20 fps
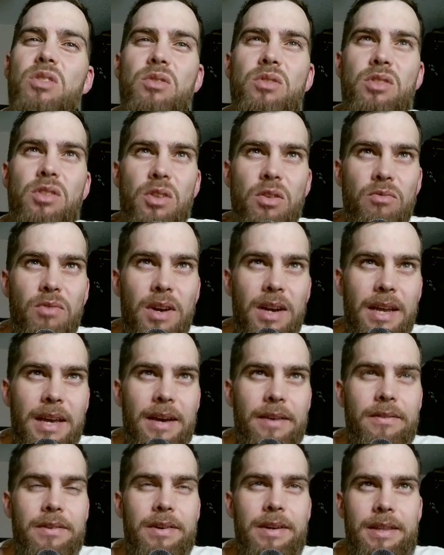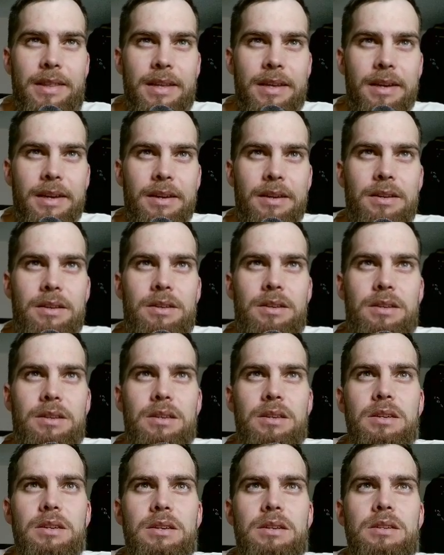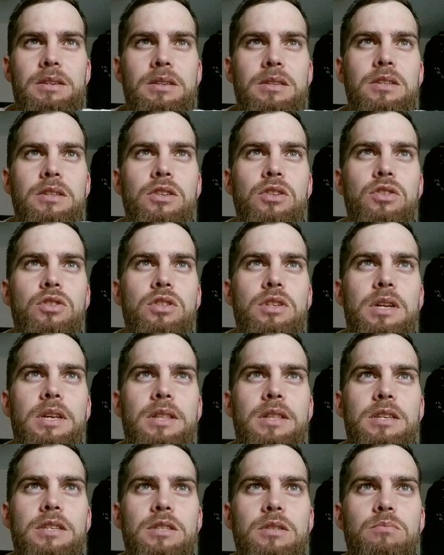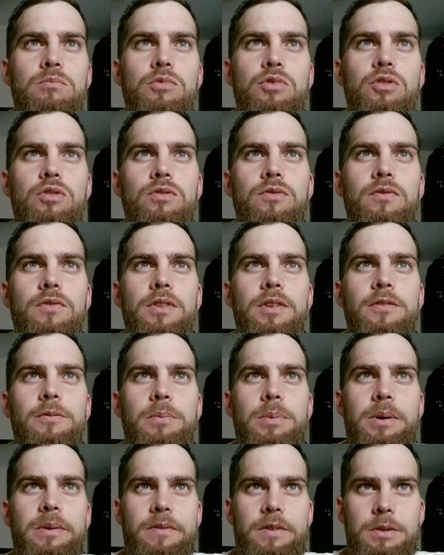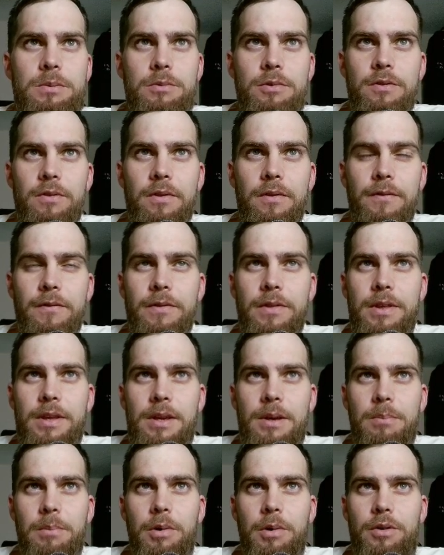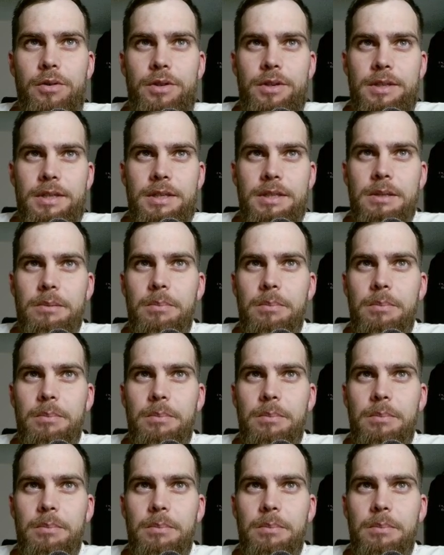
don't really have anything. Usually this move, the previous move of the opponent, is a